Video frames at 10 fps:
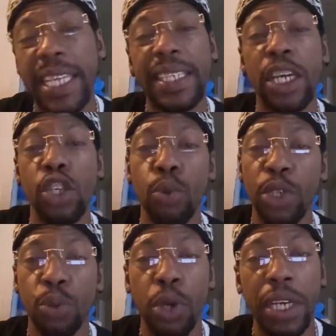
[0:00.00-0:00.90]
tell you
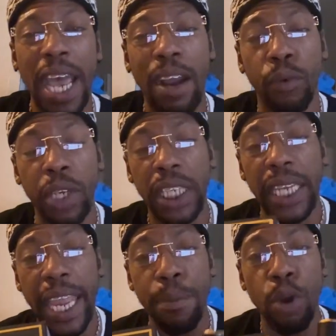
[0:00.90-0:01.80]
which one I really
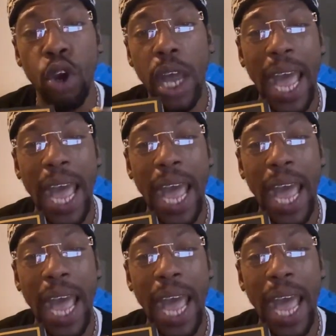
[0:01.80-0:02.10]
like more.